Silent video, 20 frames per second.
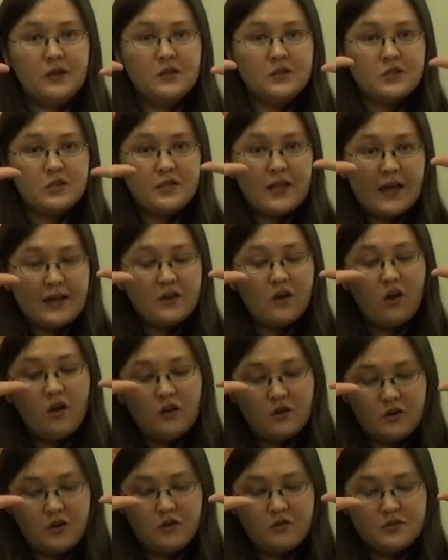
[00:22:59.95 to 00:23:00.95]
So that
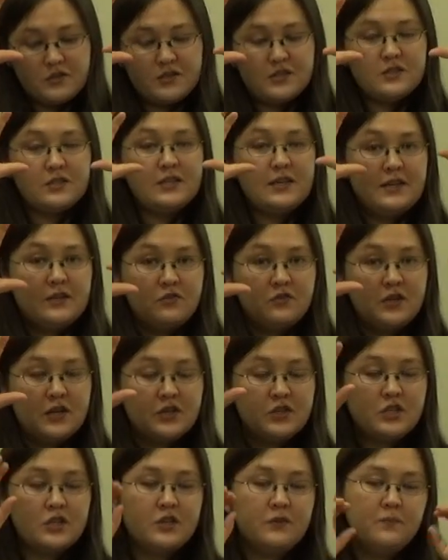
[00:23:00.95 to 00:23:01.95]
all goes into the
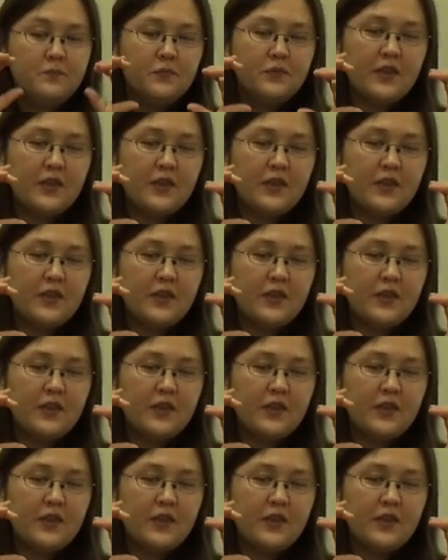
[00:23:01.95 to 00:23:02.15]
introduction.